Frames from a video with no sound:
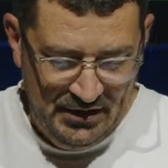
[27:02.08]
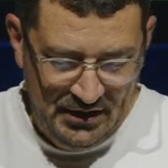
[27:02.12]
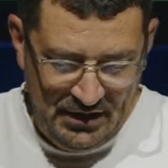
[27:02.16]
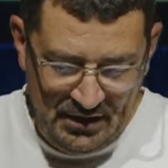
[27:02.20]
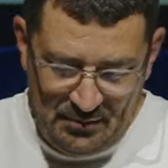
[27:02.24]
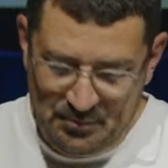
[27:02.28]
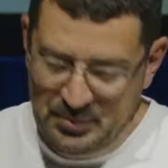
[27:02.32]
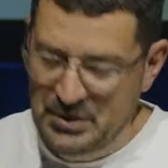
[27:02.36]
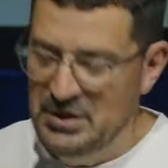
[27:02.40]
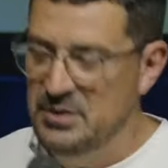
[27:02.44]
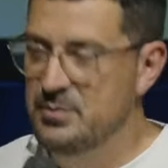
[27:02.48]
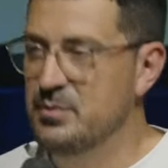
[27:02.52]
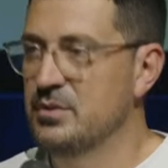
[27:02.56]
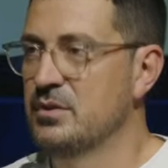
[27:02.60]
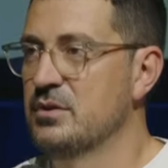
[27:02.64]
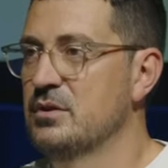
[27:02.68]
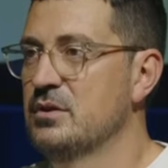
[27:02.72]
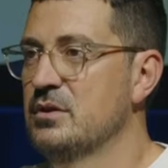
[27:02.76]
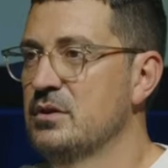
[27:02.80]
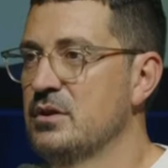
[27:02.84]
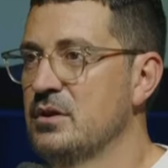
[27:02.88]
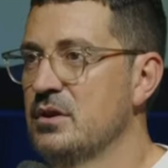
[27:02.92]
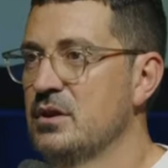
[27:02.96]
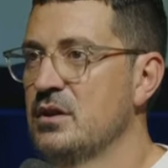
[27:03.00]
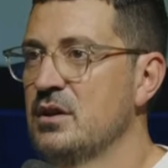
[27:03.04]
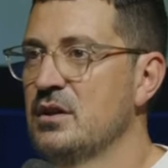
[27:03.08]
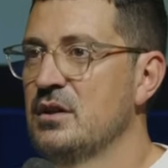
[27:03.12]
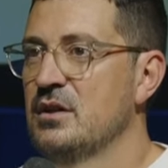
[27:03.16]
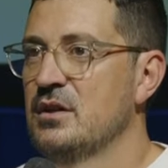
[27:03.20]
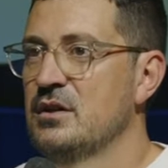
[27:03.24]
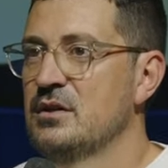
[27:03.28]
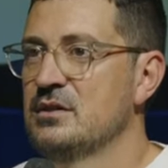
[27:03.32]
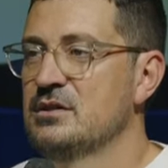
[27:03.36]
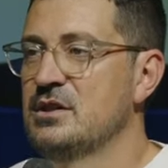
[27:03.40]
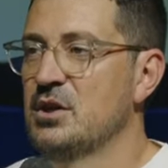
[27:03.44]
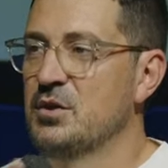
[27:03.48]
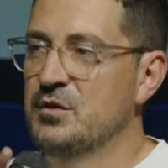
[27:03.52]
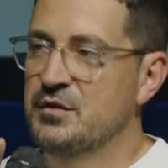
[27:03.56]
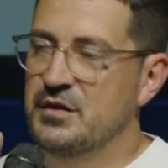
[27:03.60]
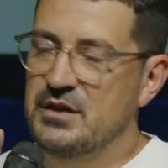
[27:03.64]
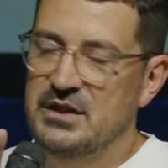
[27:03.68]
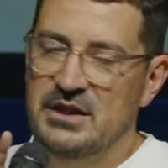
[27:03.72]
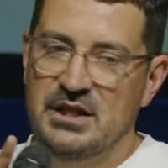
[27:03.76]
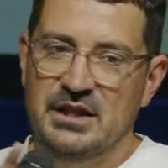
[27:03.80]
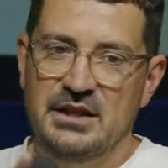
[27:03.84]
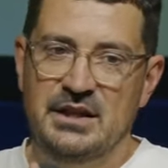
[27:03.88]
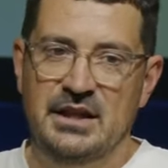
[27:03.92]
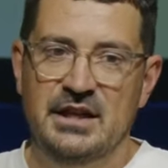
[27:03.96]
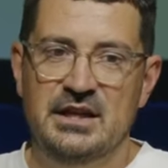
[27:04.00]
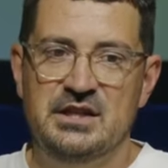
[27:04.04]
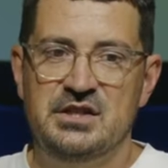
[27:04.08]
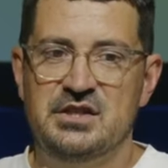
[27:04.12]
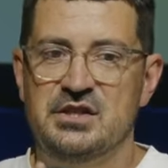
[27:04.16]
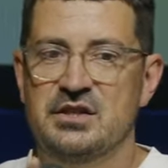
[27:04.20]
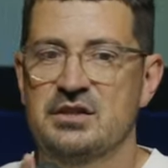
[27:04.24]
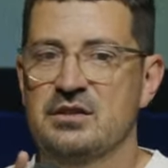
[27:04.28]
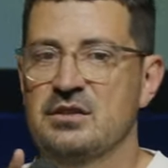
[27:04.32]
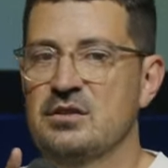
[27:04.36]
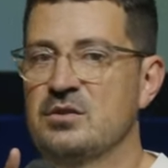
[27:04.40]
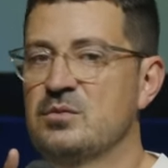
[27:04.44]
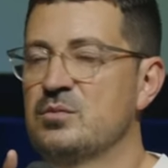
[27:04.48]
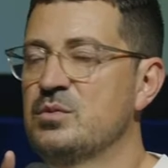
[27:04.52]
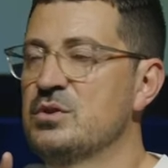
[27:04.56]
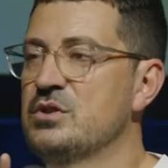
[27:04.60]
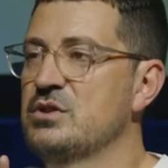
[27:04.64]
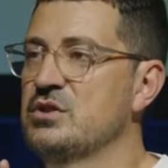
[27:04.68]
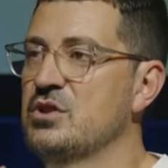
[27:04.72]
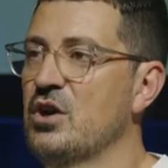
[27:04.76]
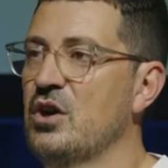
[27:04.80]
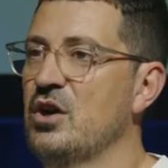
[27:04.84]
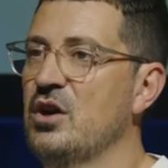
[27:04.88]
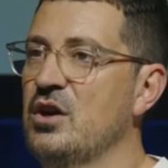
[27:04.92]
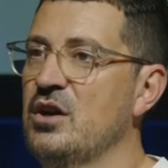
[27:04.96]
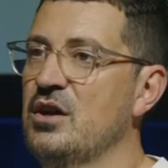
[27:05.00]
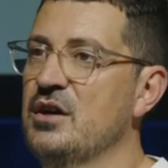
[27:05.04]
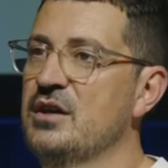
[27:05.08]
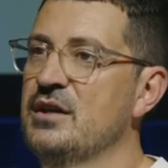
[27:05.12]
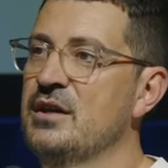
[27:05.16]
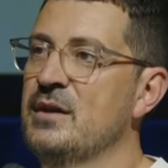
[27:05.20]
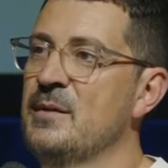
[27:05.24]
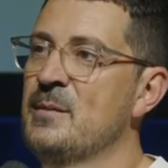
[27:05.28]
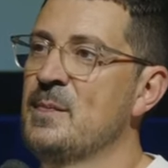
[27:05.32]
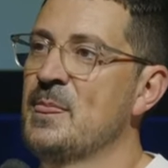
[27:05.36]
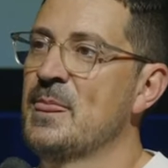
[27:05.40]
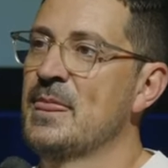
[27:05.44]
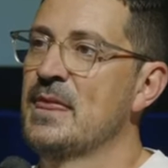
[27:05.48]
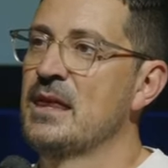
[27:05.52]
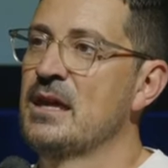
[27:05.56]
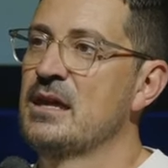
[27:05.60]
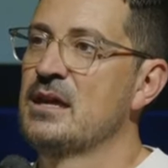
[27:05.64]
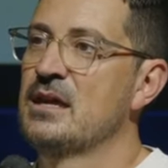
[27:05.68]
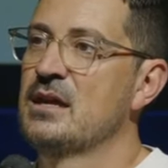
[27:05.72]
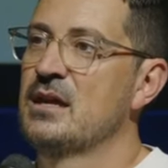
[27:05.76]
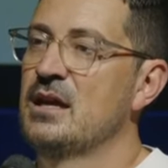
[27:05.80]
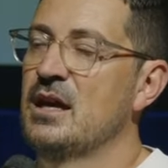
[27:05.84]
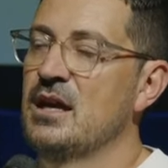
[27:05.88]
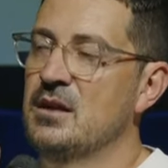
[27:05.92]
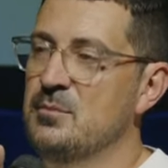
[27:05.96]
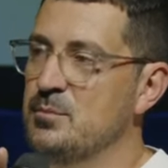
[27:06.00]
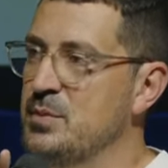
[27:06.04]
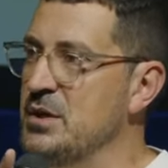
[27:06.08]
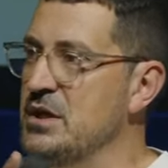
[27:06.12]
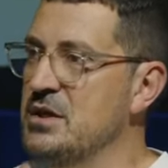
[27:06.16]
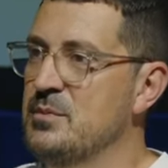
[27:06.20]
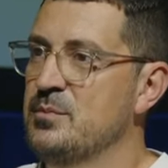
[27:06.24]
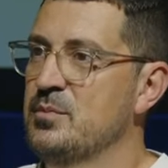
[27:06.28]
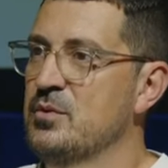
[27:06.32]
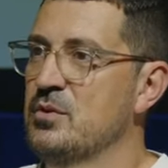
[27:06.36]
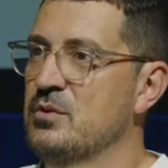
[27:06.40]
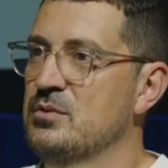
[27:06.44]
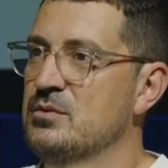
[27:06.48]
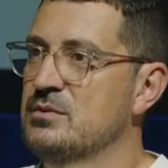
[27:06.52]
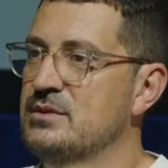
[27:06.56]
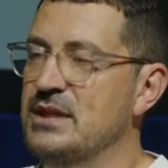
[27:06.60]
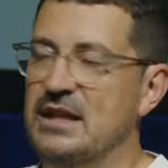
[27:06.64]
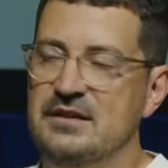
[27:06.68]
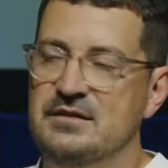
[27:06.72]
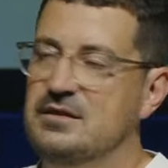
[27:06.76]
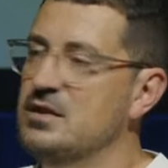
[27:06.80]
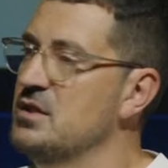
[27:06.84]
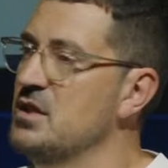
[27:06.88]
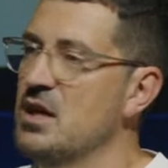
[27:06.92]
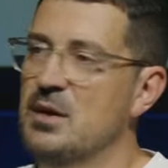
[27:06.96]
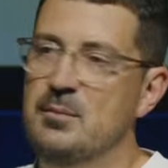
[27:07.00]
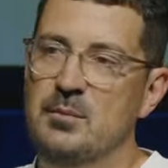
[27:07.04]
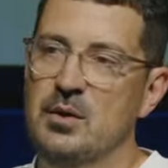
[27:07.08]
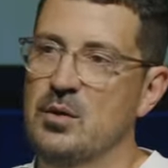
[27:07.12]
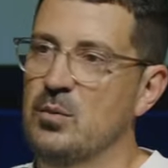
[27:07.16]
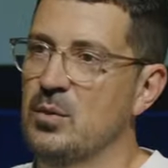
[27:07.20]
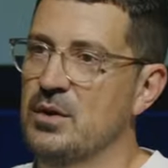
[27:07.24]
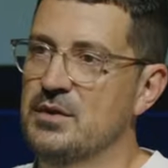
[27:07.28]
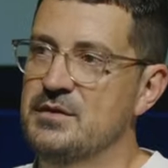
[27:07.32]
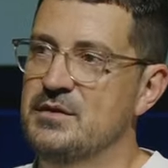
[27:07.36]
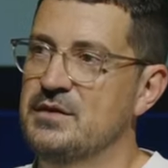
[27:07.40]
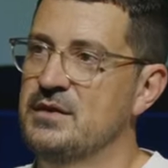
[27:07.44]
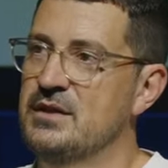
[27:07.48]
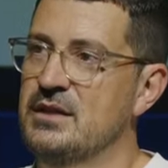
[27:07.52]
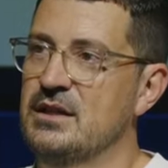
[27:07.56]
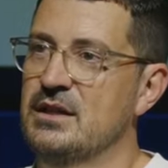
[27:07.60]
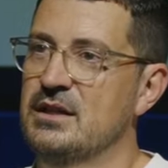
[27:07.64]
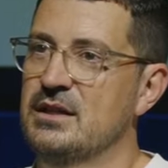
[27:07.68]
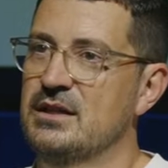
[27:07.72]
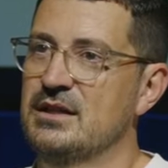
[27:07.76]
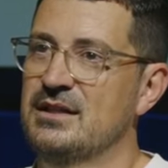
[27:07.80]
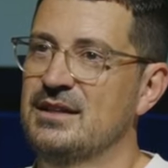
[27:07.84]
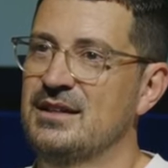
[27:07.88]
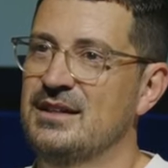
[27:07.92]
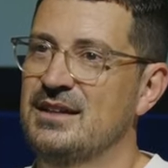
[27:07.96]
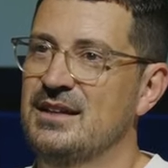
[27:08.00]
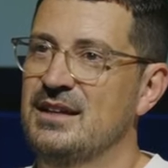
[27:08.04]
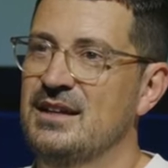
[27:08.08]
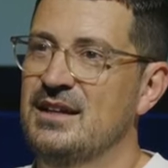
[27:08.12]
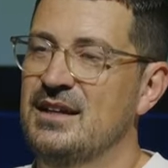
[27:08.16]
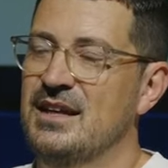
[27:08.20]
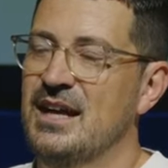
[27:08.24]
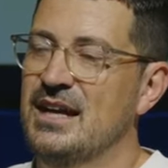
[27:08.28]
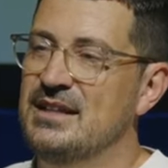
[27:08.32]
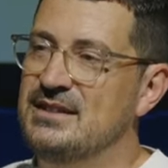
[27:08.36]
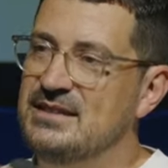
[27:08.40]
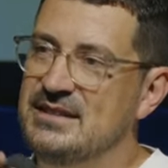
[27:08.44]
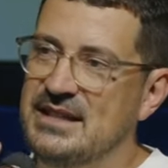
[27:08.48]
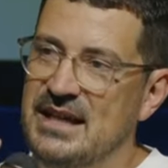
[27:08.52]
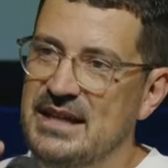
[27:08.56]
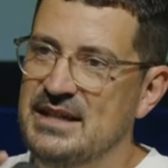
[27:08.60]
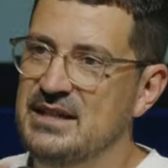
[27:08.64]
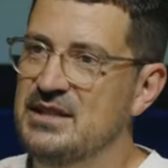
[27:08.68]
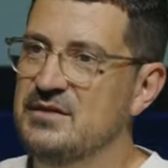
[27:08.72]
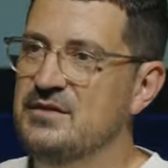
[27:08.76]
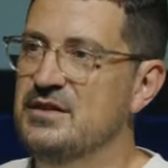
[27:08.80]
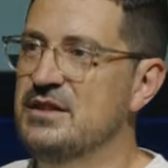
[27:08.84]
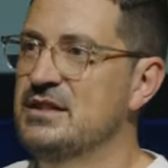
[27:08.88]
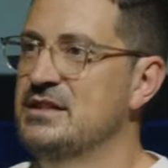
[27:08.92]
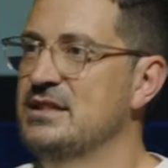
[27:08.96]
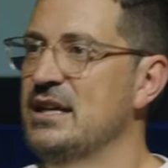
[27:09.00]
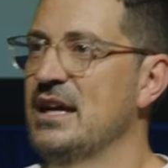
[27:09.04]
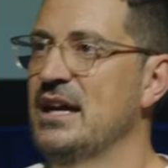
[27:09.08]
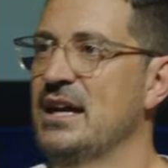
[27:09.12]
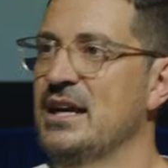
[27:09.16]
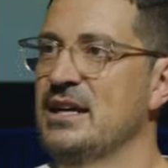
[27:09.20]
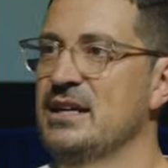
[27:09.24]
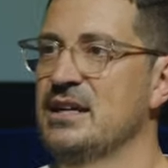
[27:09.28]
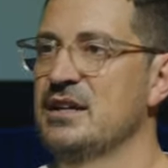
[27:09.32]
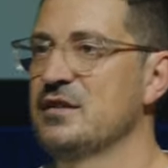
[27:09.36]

and people. There was a connection with God and people. That's the number one thing. At the end of the day,